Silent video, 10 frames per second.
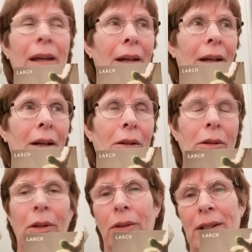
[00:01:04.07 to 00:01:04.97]
me a
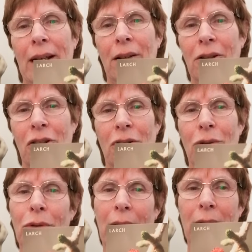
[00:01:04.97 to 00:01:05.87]
whole load of technology to
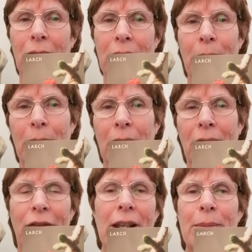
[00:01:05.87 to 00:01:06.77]
sort out, or something
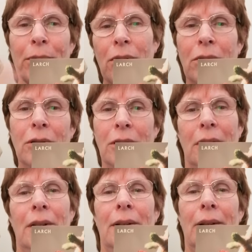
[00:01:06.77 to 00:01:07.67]
on Facebook or
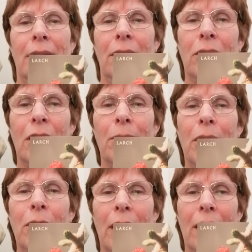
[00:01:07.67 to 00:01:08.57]
on the
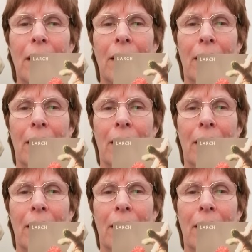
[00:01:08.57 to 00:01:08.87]
computer,